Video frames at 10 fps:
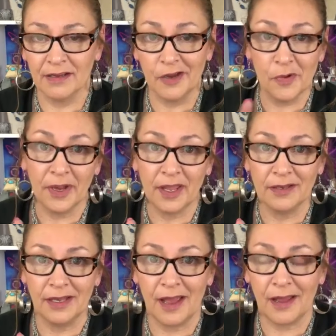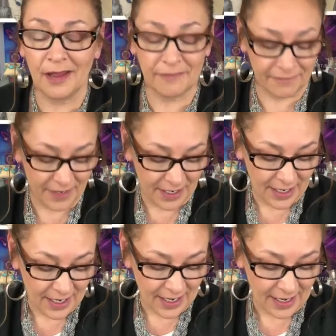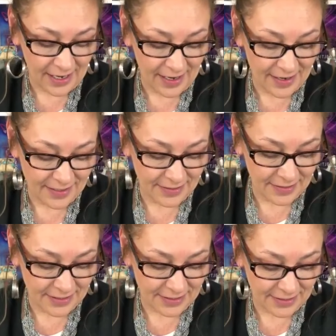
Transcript: quick live, and